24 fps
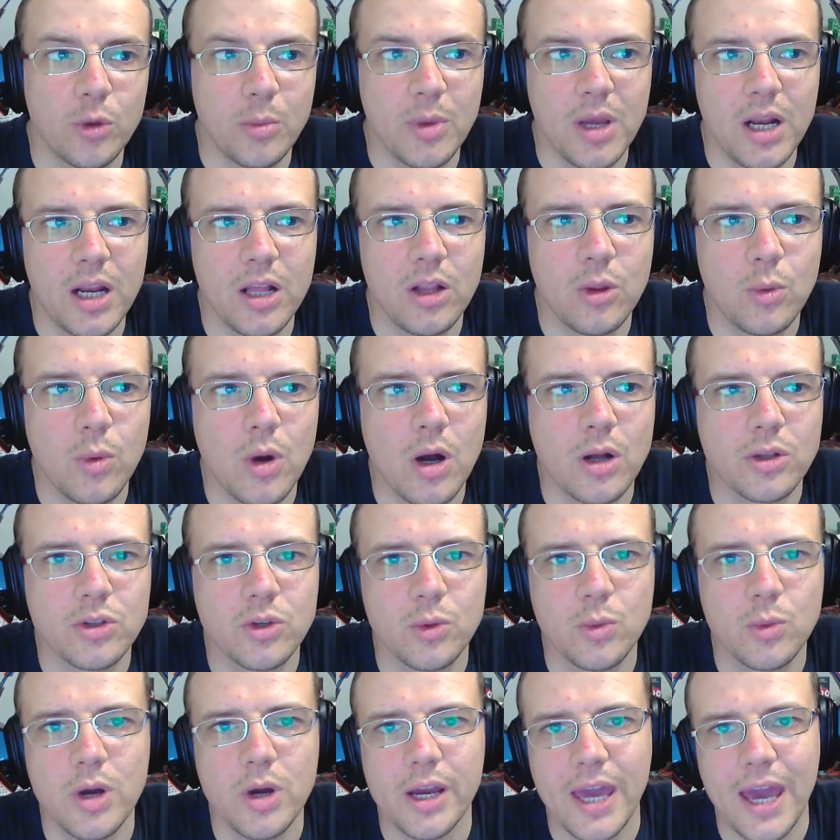took me a little while
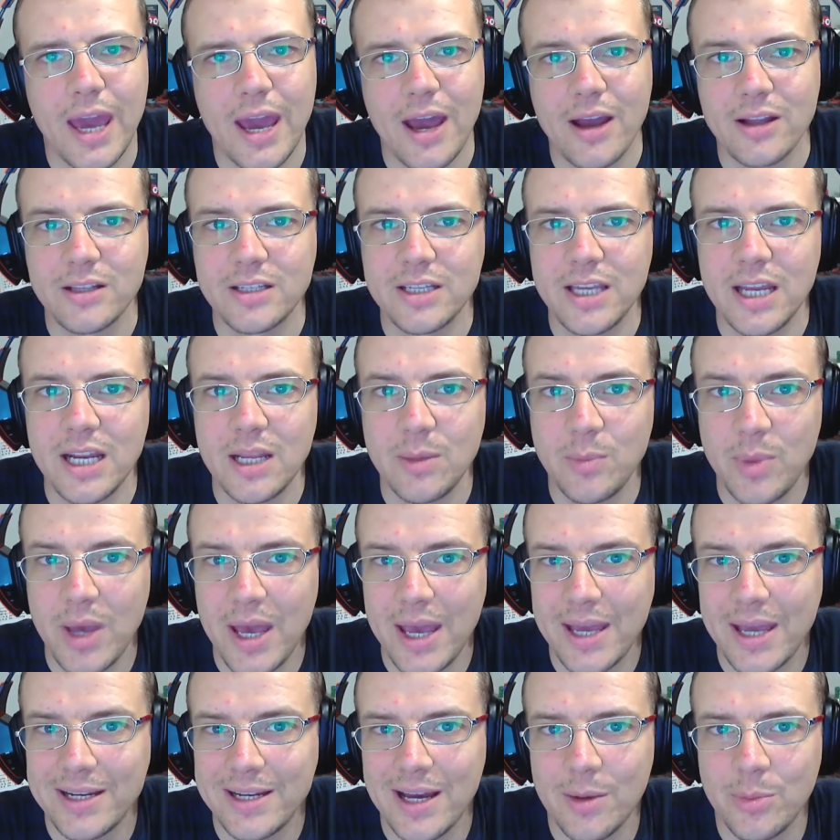to work out how to get it
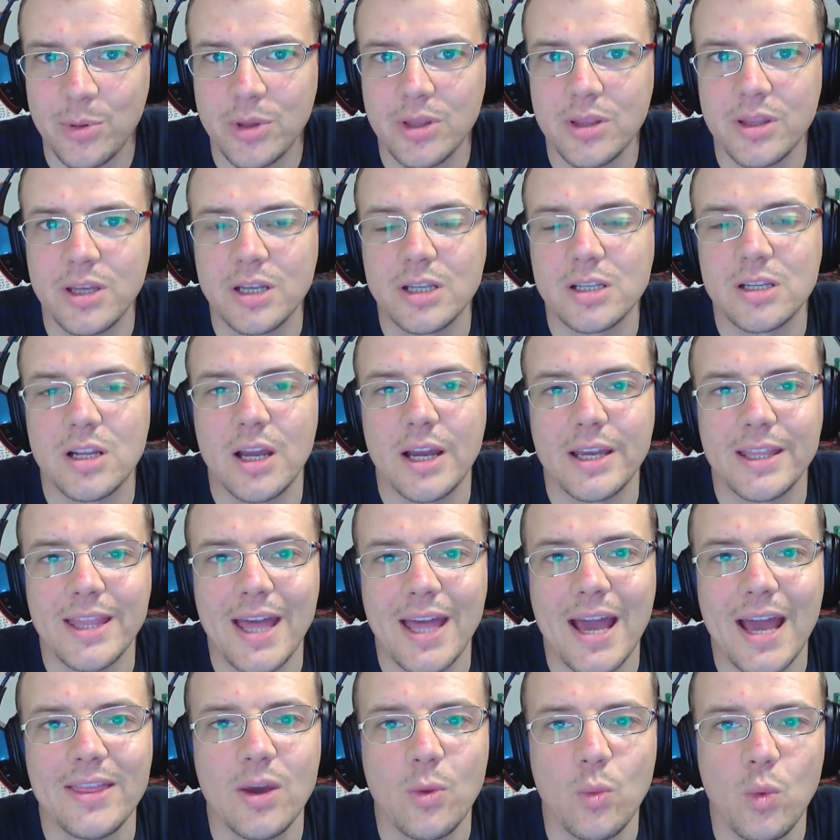paired up and things like
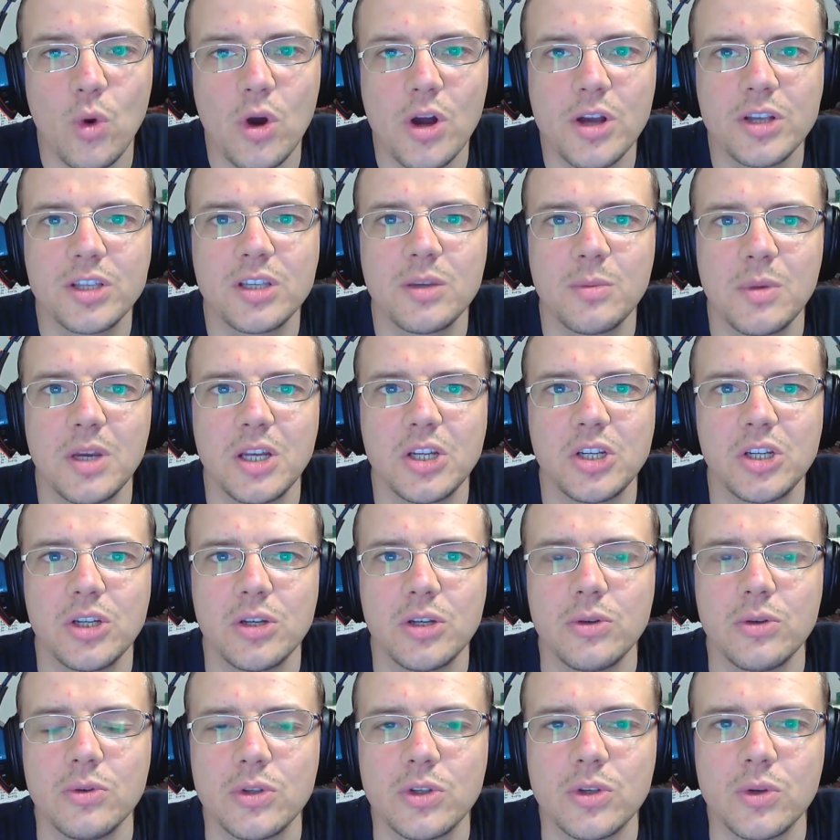that. There were some
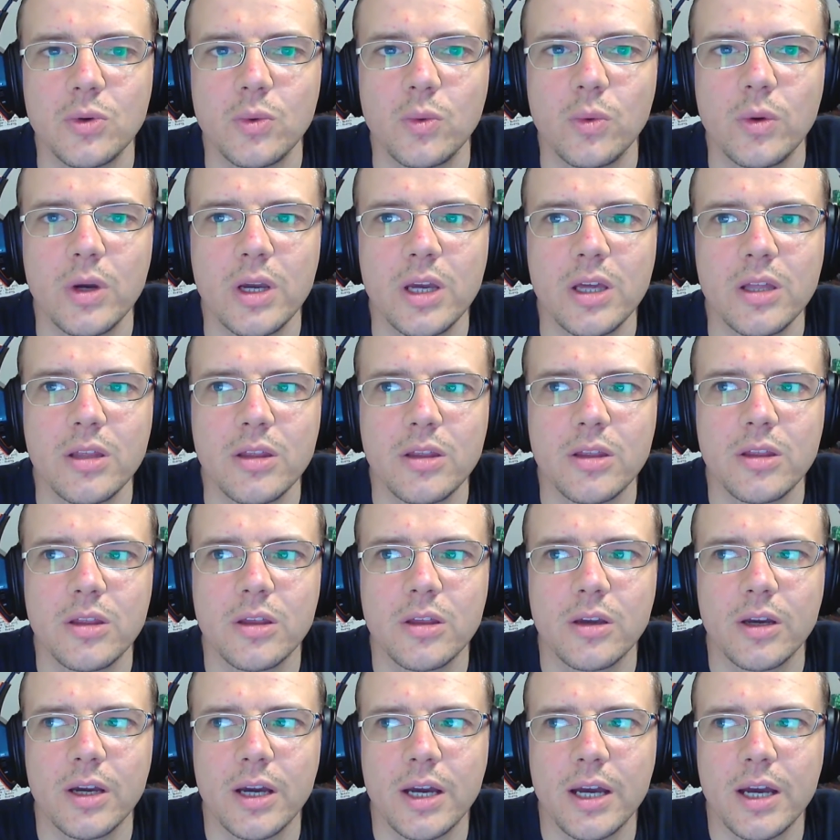issues with
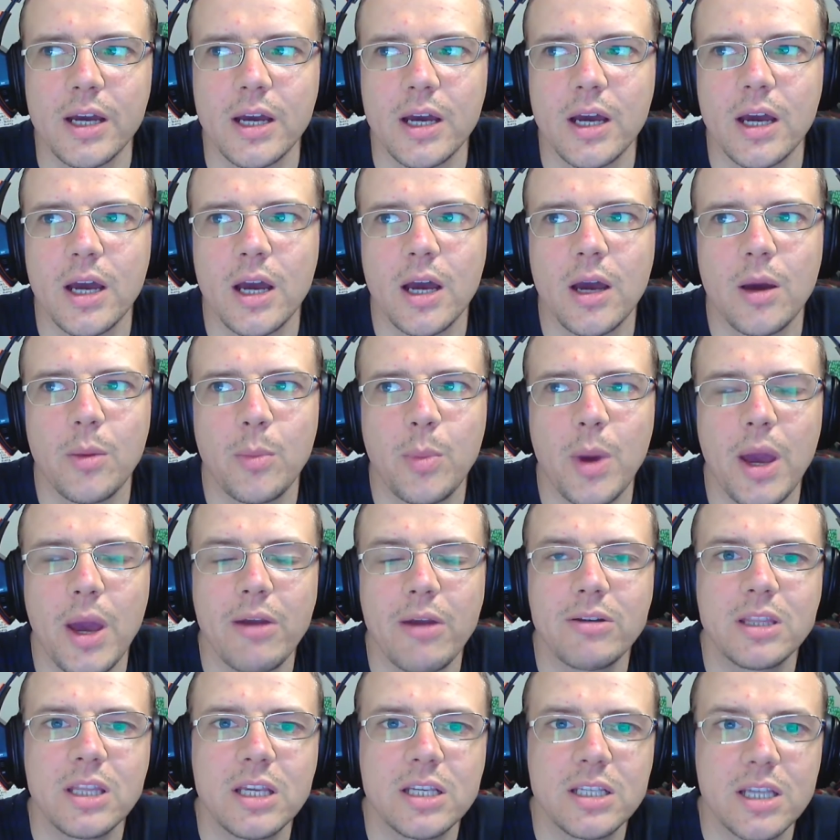
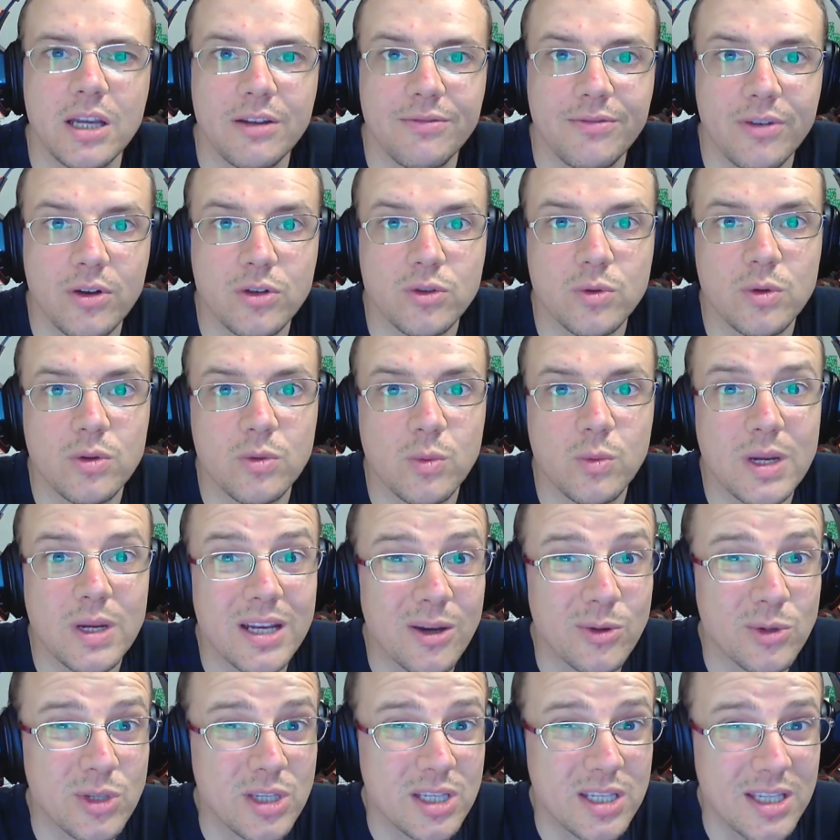pairing these headphones with
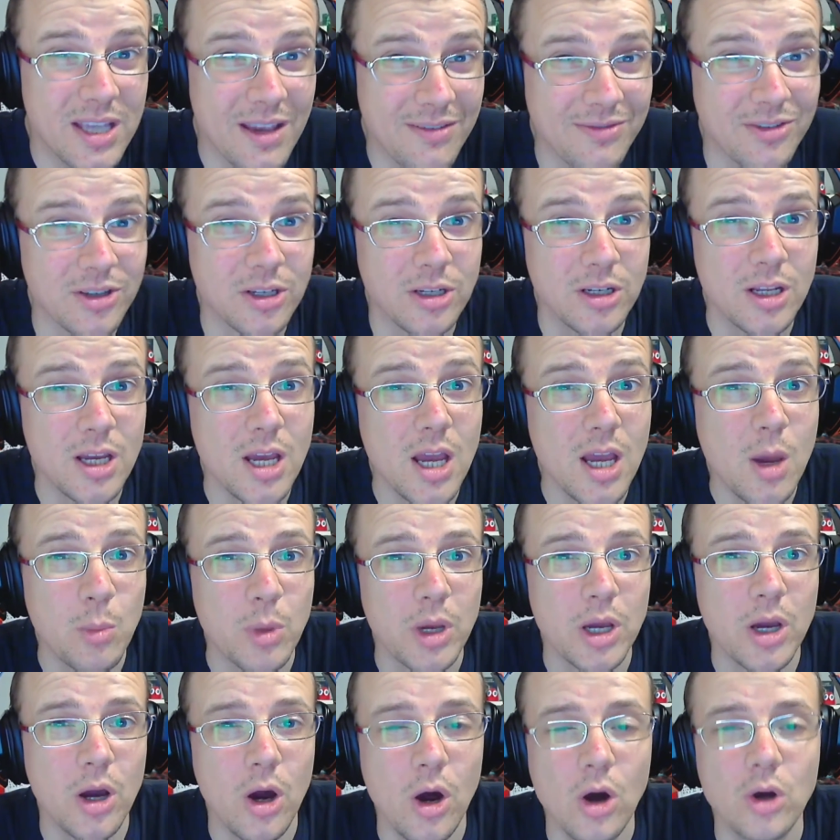Windows 7
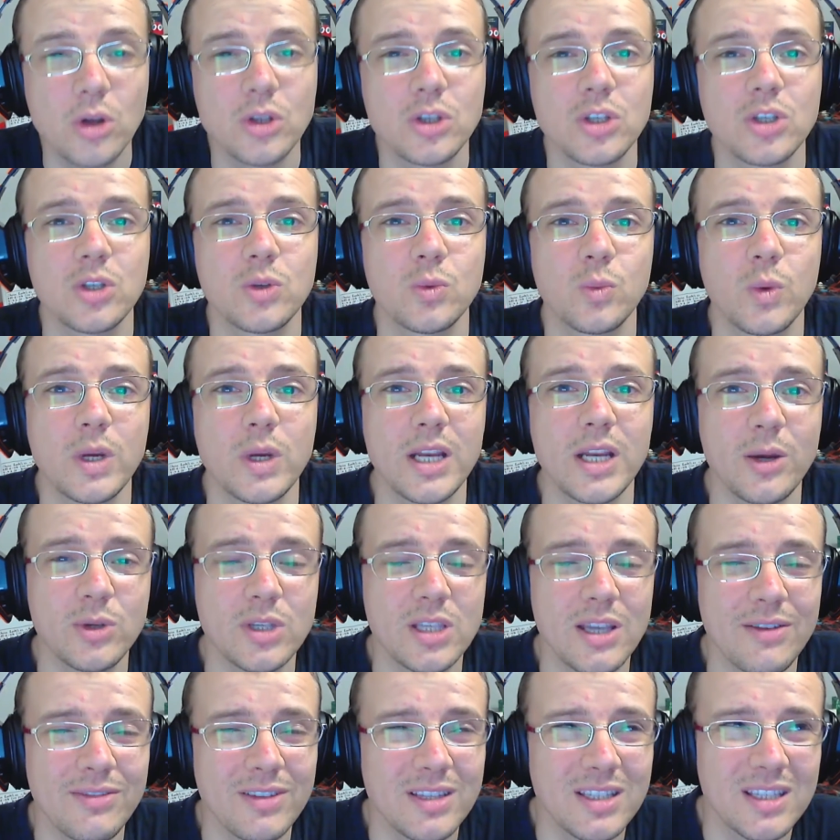because
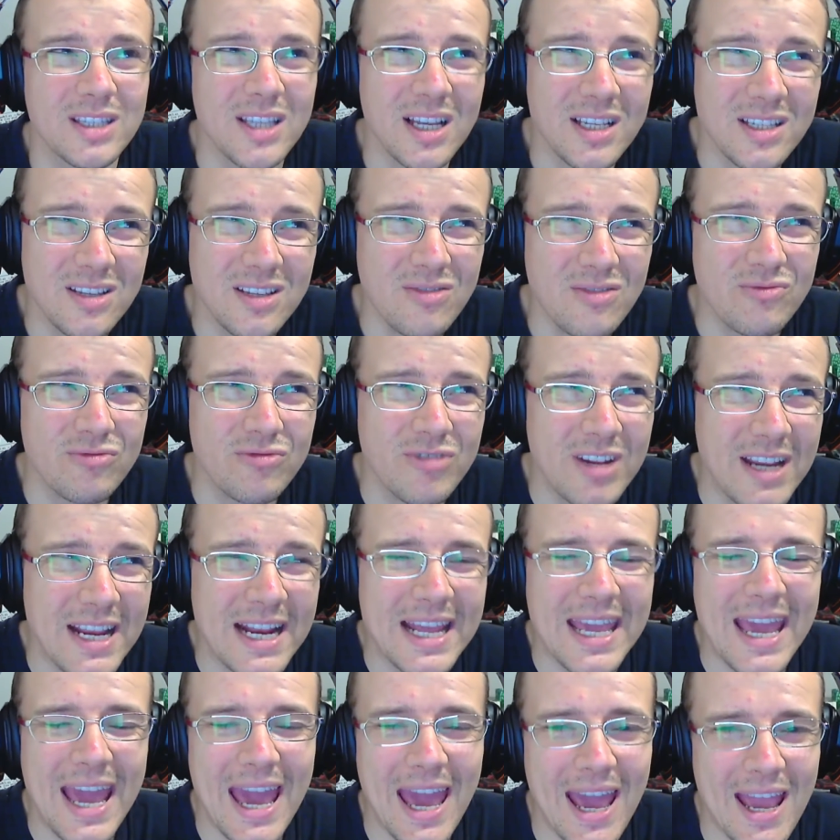Windows 7 doesn't
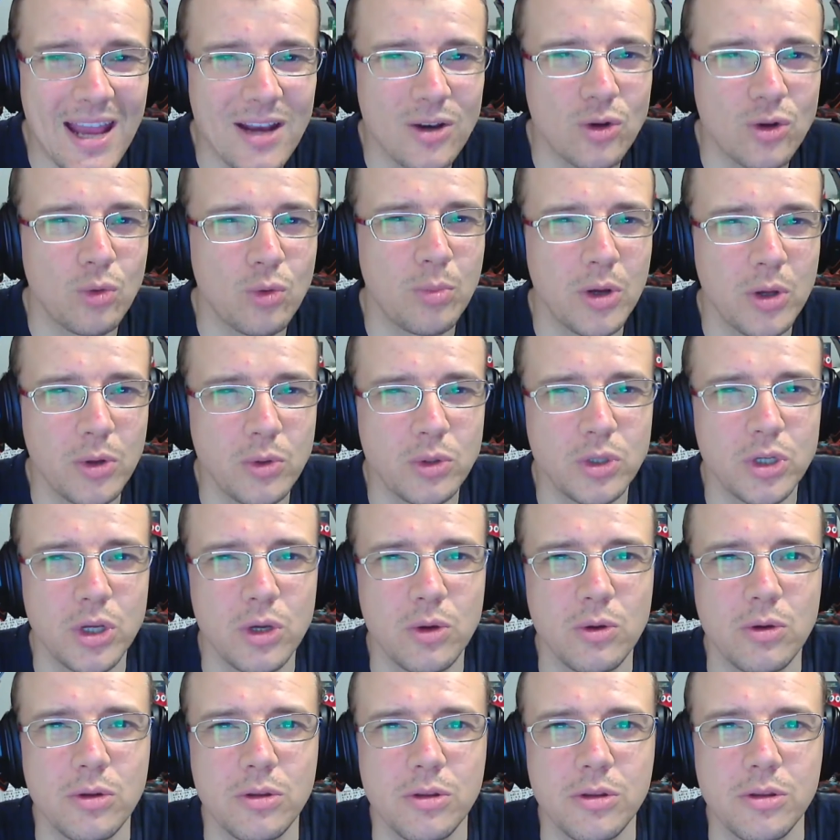really handle
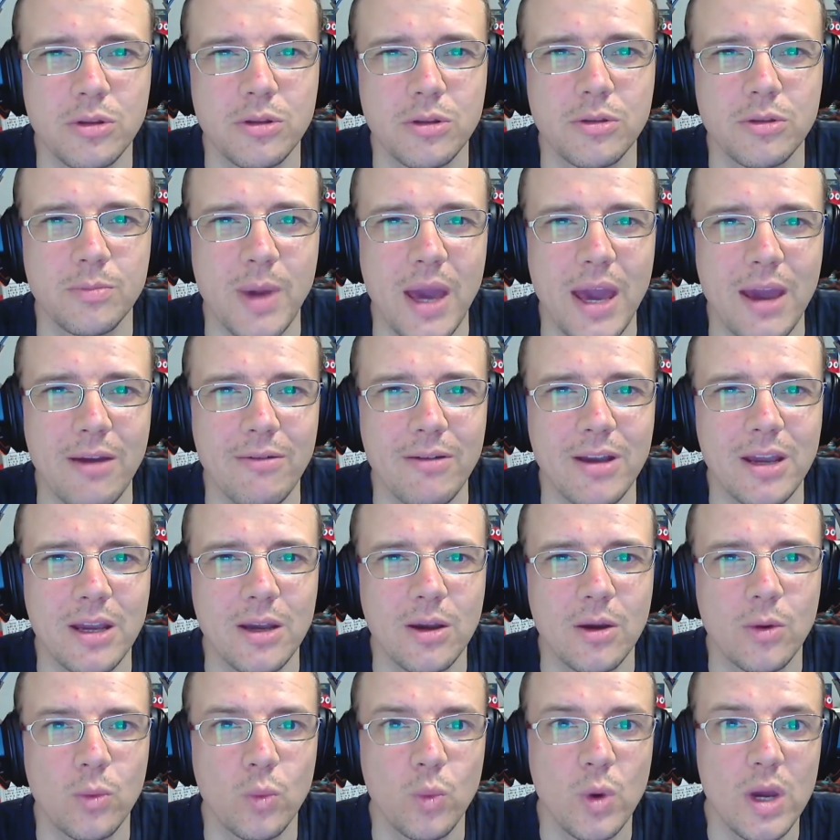Bluetooth
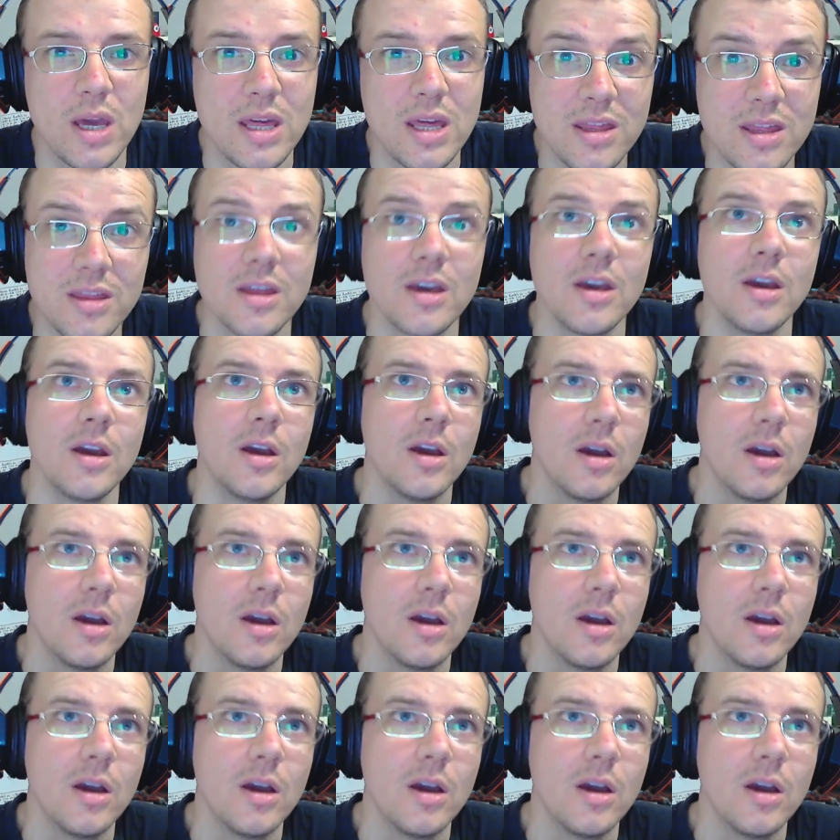pairing with